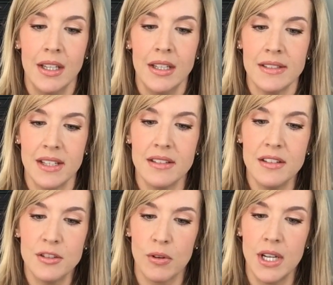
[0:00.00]

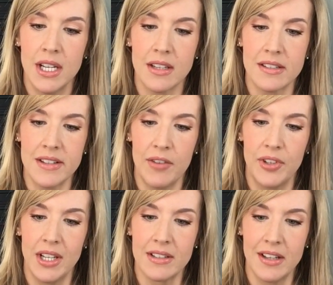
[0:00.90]
Season's greetings,
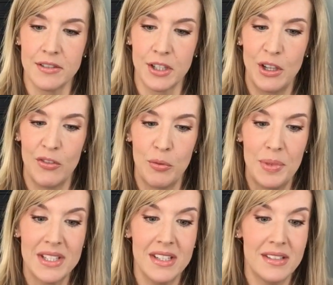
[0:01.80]
Stephanie. It sounds like you have a
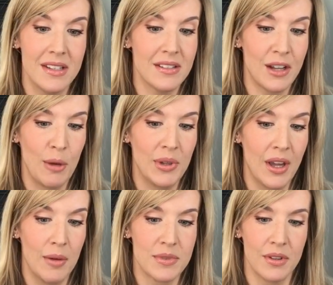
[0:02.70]
busy season coming
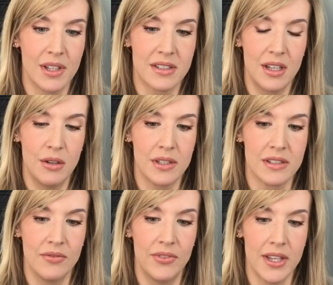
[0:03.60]
up, so let's get you in
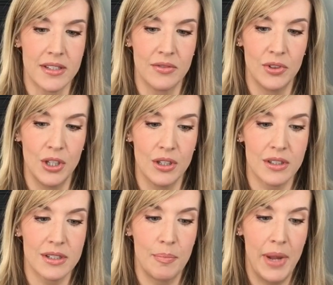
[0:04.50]
some festive looks.